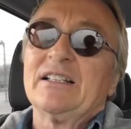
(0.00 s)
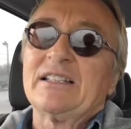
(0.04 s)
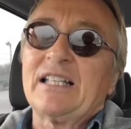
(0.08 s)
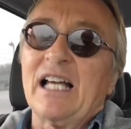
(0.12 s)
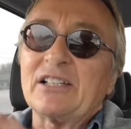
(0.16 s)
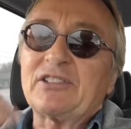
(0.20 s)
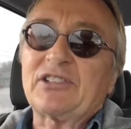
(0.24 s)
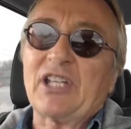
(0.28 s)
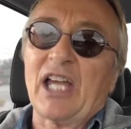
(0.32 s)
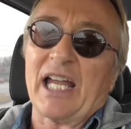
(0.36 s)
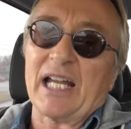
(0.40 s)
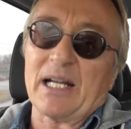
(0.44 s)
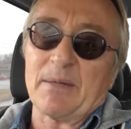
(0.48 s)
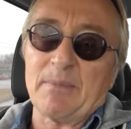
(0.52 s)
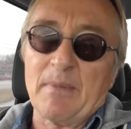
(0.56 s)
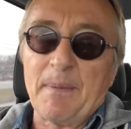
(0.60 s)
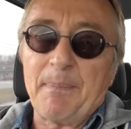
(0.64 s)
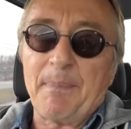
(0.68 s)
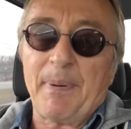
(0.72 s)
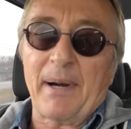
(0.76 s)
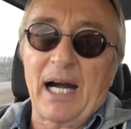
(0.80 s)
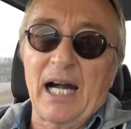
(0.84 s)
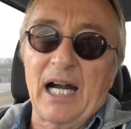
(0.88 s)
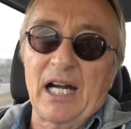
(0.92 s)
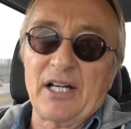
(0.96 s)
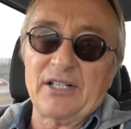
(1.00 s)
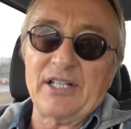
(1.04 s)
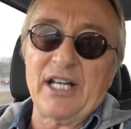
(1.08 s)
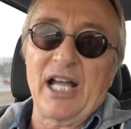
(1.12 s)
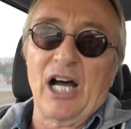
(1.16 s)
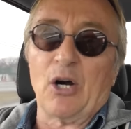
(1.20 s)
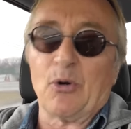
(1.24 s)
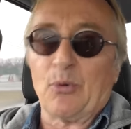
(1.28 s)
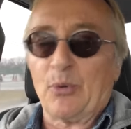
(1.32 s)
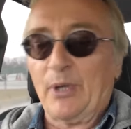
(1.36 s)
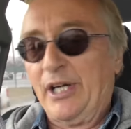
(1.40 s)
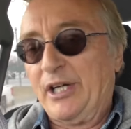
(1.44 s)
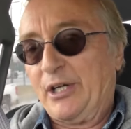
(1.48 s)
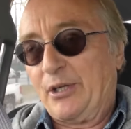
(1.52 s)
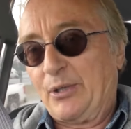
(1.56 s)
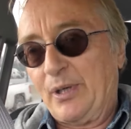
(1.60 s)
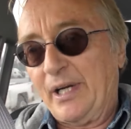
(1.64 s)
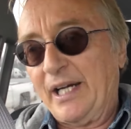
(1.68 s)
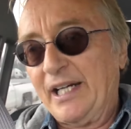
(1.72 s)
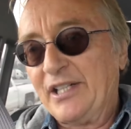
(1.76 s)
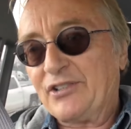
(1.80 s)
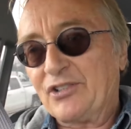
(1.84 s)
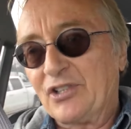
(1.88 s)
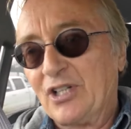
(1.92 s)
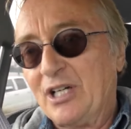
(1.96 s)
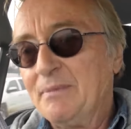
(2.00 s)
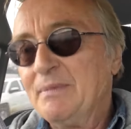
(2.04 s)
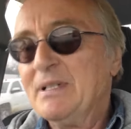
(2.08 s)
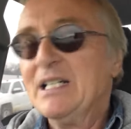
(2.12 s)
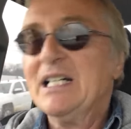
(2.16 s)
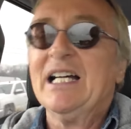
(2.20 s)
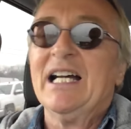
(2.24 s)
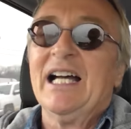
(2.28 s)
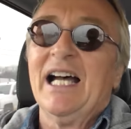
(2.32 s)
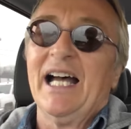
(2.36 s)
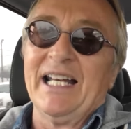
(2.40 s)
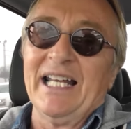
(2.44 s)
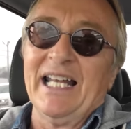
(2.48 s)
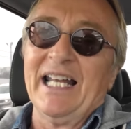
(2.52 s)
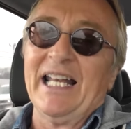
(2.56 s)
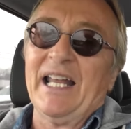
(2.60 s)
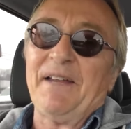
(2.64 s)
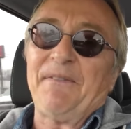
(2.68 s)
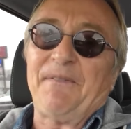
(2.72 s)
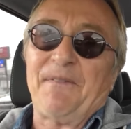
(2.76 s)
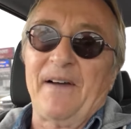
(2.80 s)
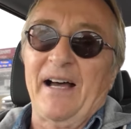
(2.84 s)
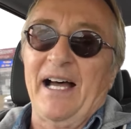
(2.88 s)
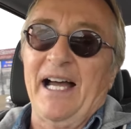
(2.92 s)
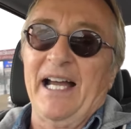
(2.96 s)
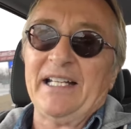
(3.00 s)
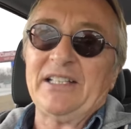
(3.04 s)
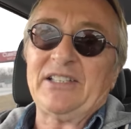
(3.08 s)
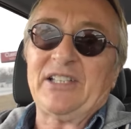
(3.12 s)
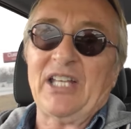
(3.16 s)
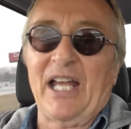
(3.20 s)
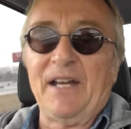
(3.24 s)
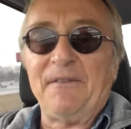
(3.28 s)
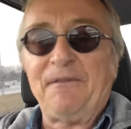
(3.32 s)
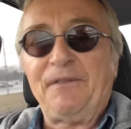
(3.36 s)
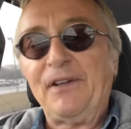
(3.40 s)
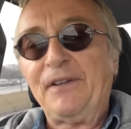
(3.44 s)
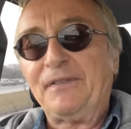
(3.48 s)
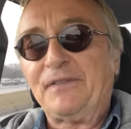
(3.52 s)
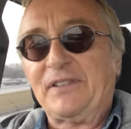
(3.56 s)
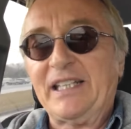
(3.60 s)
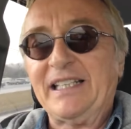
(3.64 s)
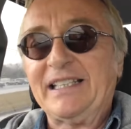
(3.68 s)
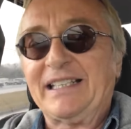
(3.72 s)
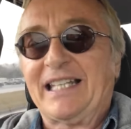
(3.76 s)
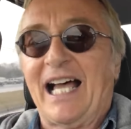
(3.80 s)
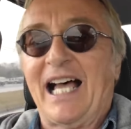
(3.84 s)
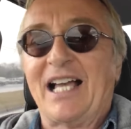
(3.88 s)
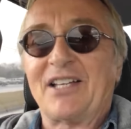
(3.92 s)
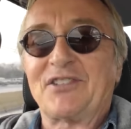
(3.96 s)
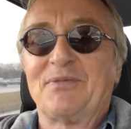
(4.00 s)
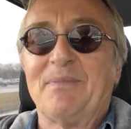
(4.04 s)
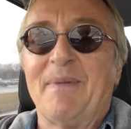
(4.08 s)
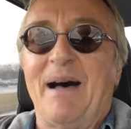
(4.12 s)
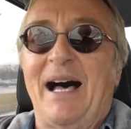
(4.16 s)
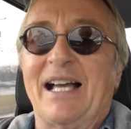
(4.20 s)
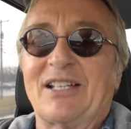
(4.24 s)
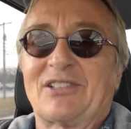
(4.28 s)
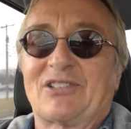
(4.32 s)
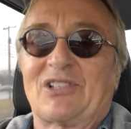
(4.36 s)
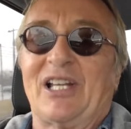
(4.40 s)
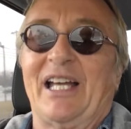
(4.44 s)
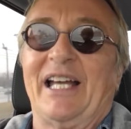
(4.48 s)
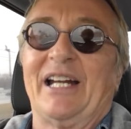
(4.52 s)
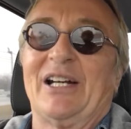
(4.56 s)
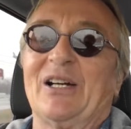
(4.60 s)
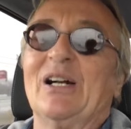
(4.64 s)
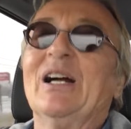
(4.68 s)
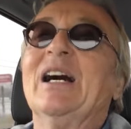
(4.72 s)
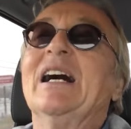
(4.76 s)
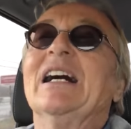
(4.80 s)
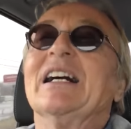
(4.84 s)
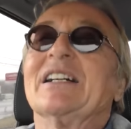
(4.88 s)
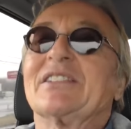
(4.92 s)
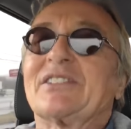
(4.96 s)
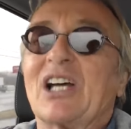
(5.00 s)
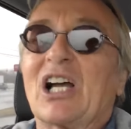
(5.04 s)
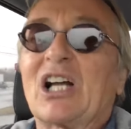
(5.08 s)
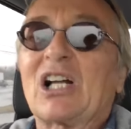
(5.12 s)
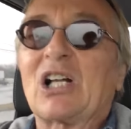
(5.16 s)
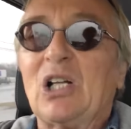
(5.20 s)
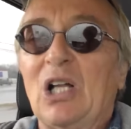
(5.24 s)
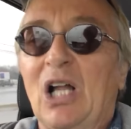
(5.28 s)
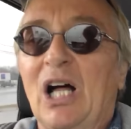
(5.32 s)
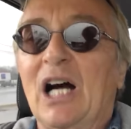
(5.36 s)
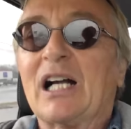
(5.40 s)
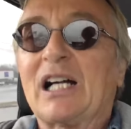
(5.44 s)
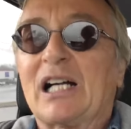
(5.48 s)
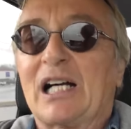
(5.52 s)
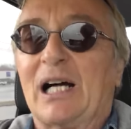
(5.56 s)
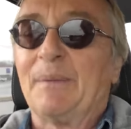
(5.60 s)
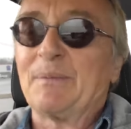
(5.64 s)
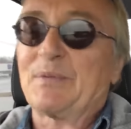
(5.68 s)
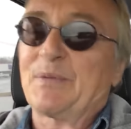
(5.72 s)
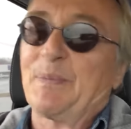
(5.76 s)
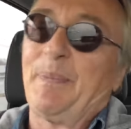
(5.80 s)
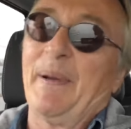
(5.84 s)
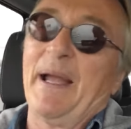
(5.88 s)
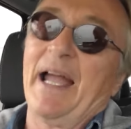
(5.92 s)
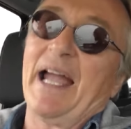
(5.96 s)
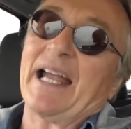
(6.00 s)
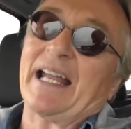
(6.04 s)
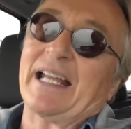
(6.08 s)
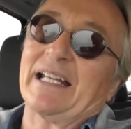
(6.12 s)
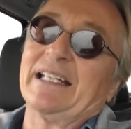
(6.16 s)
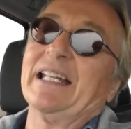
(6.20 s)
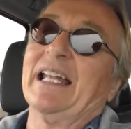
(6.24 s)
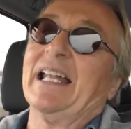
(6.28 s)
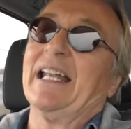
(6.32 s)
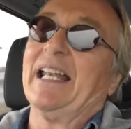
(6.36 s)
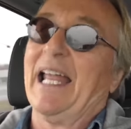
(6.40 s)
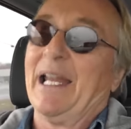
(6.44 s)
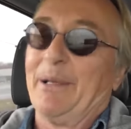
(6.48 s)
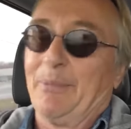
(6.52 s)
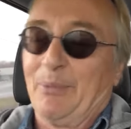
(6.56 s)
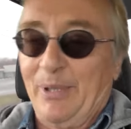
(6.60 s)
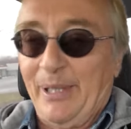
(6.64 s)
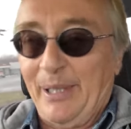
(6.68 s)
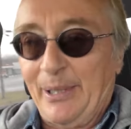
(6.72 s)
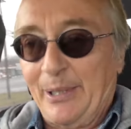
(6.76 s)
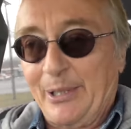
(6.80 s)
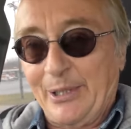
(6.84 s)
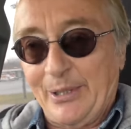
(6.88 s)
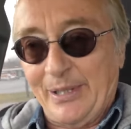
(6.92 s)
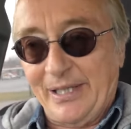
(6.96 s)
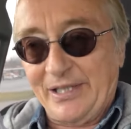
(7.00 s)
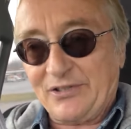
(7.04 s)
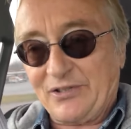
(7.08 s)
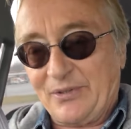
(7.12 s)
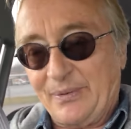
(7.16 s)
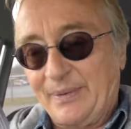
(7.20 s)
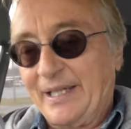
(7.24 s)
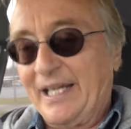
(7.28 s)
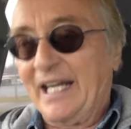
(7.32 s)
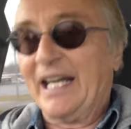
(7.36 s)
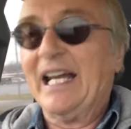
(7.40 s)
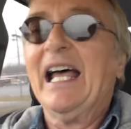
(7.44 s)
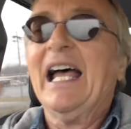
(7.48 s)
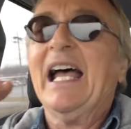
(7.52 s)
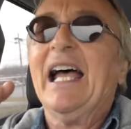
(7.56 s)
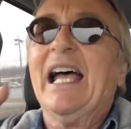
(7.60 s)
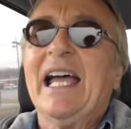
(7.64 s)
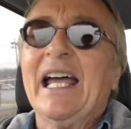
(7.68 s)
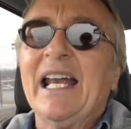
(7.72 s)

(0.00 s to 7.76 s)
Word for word: they'll take them apart and they'll re-grease them, and then they find ten, fifteen thousand miles later, the clunk comes back and then they re-grease them again.